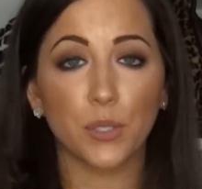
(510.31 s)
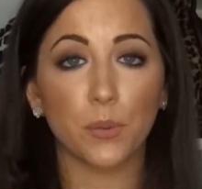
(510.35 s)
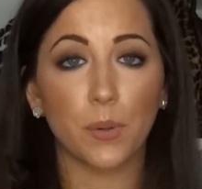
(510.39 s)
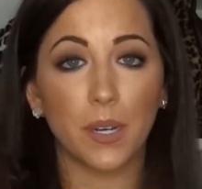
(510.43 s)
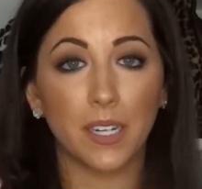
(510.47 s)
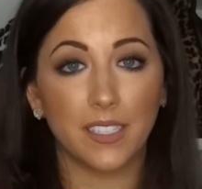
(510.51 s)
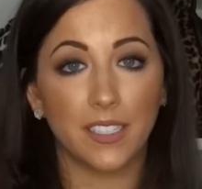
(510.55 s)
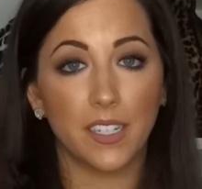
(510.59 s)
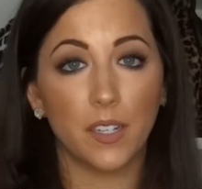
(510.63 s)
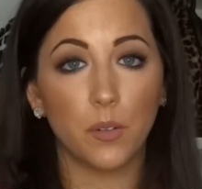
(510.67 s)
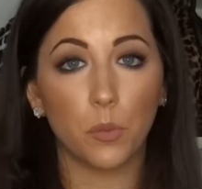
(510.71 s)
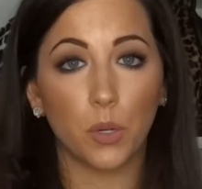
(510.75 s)
So
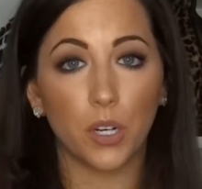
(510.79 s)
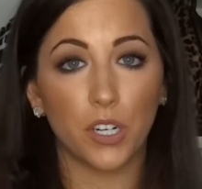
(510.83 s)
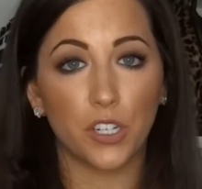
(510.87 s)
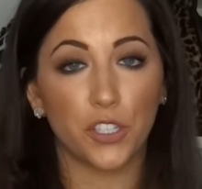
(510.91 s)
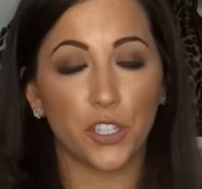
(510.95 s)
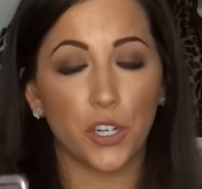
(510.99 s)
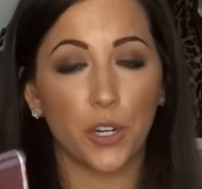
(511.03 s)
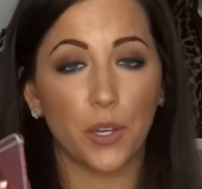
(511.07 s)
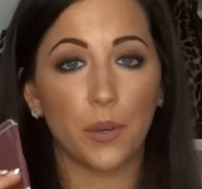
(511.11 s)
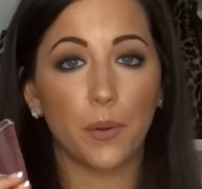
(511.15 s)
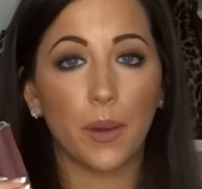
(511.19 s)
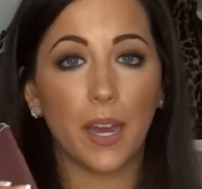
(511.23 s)
I did want
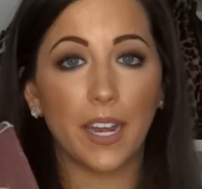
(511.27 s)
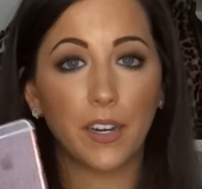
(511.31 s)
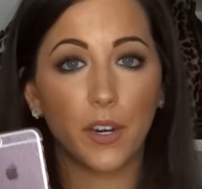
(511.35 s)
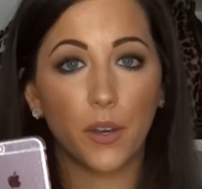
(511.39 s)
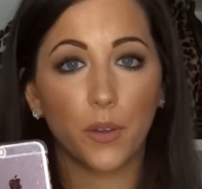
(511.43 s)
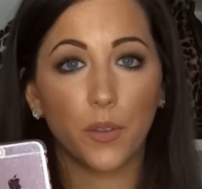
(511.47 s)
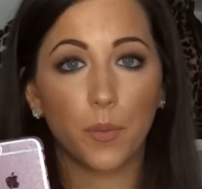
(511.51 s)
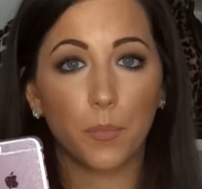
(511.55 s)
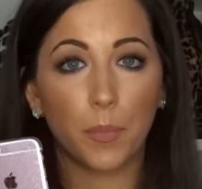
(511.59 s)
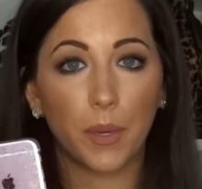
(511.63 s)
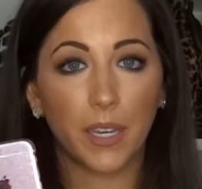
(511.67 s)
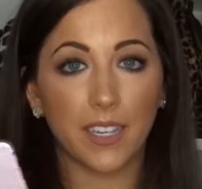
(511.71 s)
to show you. I
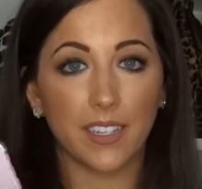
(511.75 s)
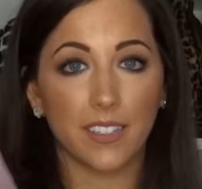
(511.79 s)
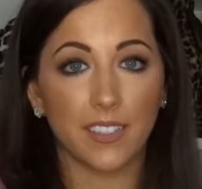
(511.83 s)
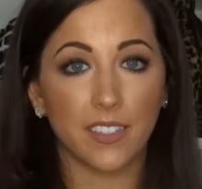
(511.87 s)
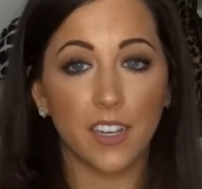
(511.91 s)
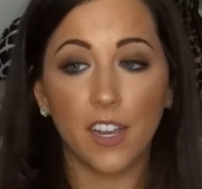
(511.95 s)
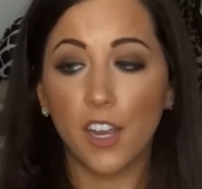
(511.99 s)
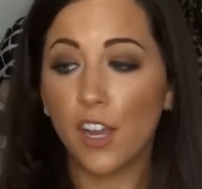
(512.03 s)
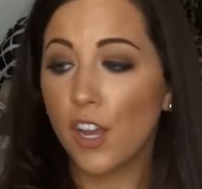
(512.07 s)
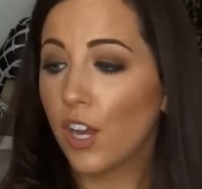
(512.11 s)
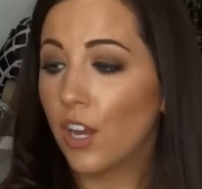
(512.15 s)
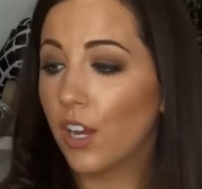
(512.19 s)
know the
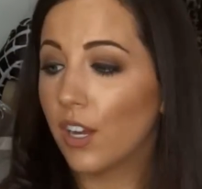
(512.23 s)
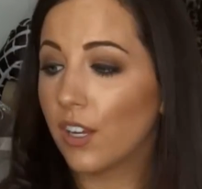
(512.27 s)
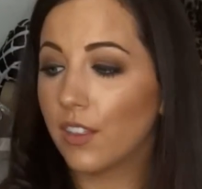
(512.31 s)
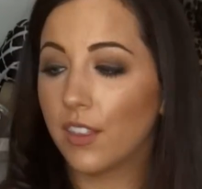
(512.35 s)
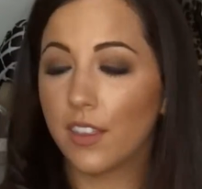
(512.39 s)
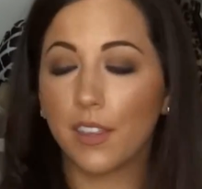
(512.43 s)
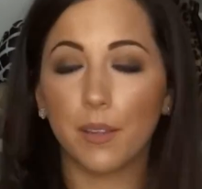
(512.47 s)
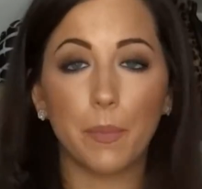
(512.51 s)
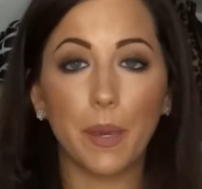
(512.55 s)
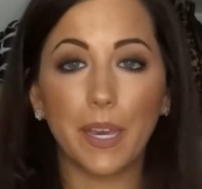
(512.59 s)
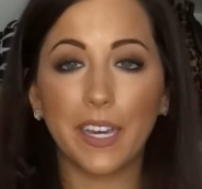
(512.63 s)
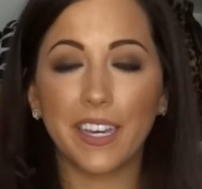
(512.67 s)

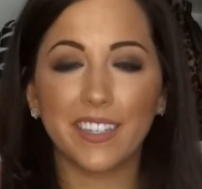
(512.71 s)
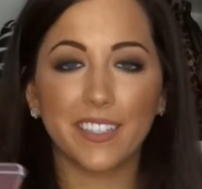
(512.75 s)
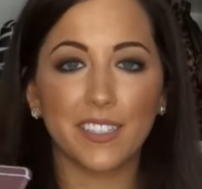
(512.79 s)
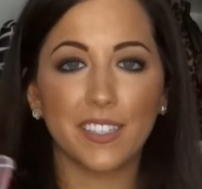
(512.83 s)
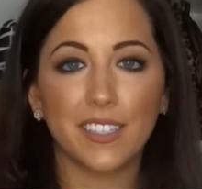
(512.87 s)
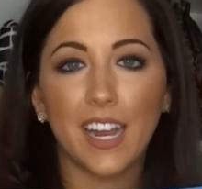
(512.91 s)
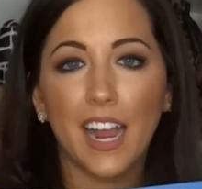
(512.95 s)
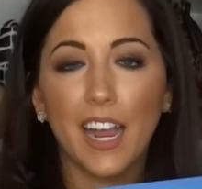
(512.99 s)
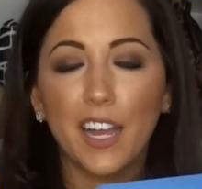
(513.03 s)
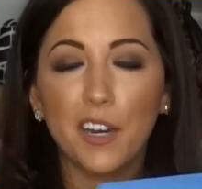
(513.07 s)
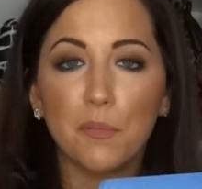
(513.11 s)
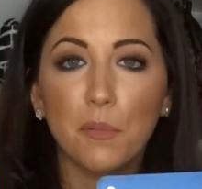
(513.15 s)

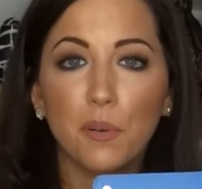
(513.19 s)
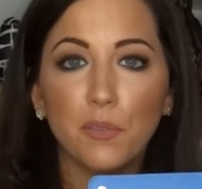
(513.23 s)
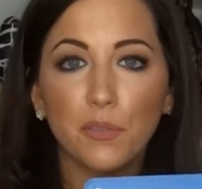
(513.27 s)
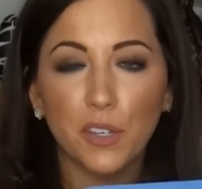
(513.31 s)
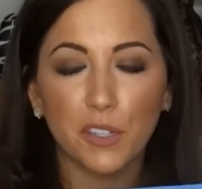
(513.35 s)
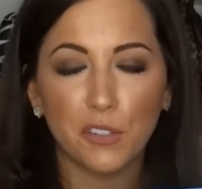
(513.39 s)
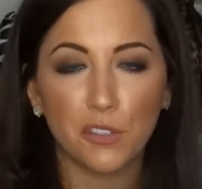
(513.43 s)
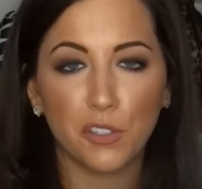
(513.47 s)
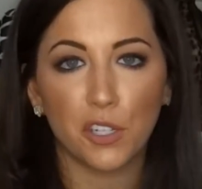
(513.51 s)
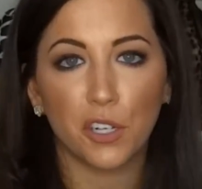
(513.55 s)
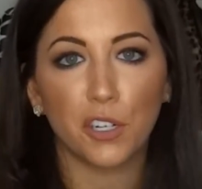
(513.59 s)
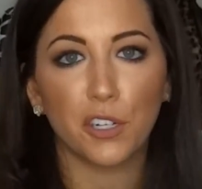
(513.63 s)
biggest item of
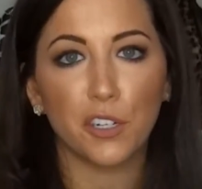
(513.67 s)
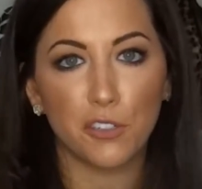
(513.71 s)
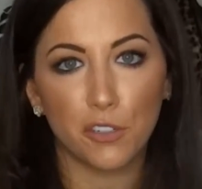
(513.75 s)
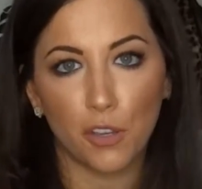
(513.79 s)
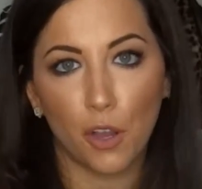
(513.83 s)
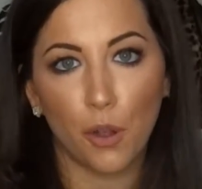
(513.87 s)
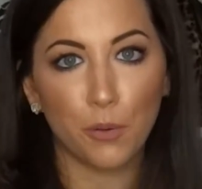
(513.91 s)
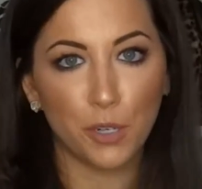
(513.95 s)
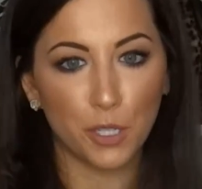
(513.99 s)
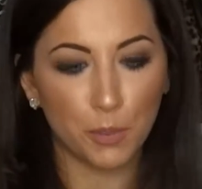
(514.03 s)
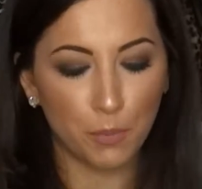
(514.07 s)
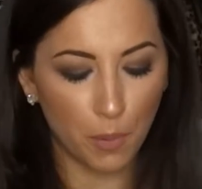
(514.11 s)
concern is
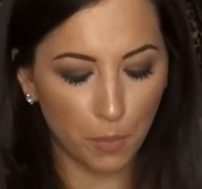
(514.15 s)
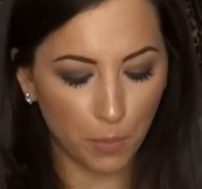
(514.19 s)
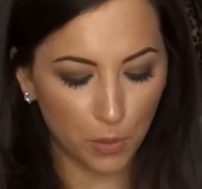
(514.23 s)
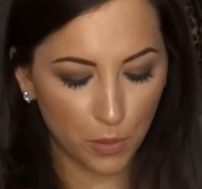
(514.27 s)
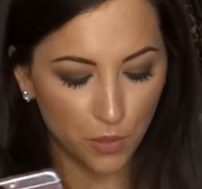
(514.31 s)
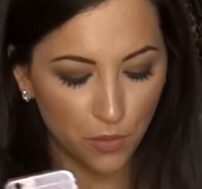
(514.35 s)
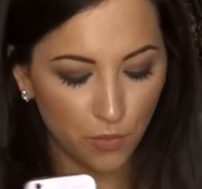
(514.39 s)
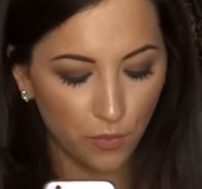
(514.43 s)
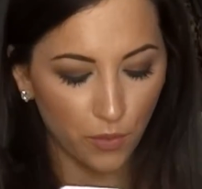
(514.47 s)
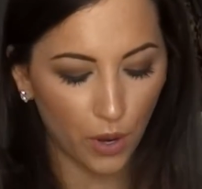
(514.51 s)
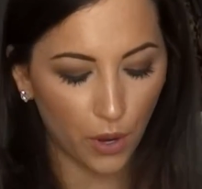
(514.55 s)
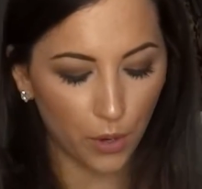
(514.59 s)
always
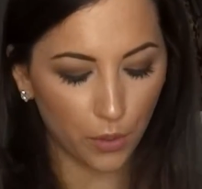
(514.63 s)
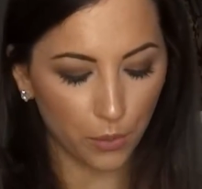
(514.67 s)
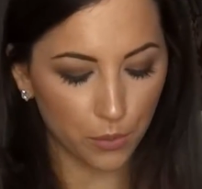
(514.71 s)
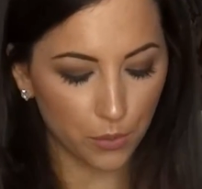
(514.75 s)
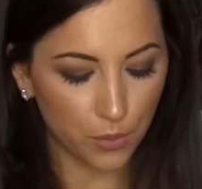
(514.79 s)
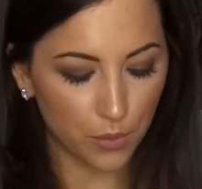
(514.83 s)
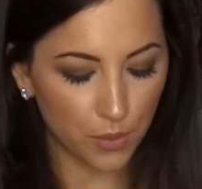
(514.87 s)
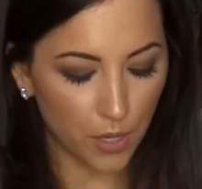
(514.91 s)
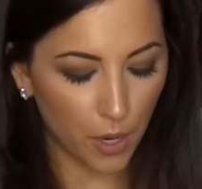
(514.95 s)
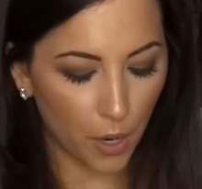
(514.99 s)
people's phones.